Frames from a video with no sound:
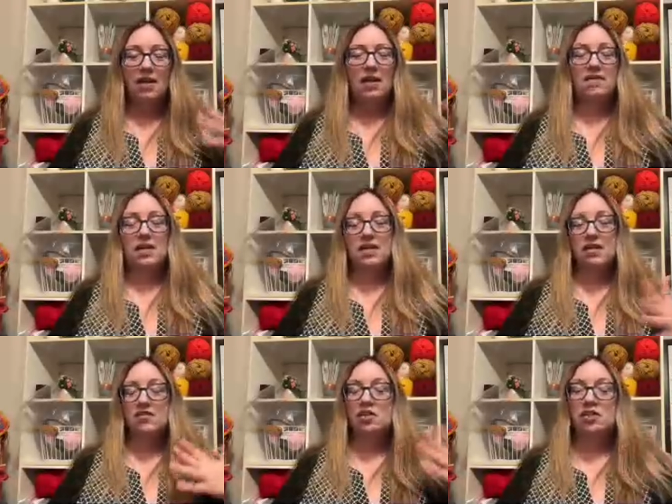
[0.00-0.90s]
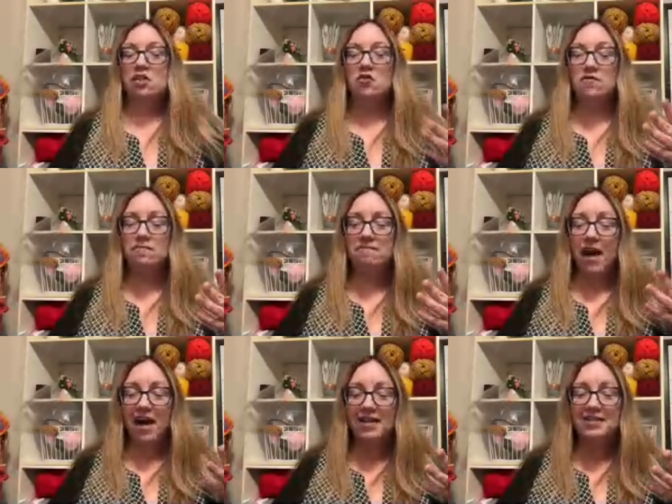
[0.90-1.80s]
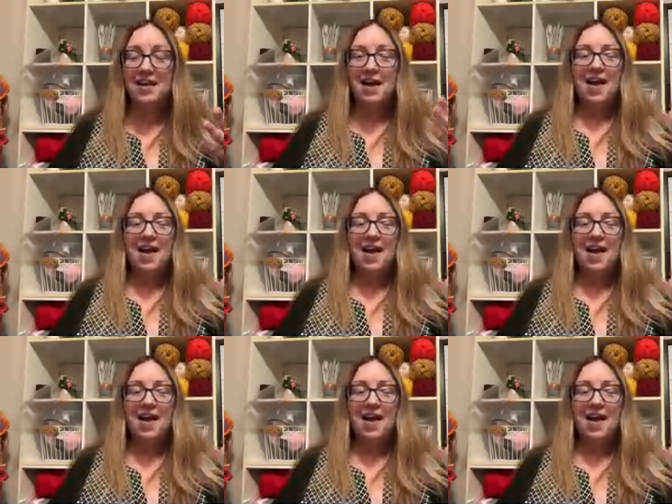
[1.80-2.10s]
and then it'll just go fast.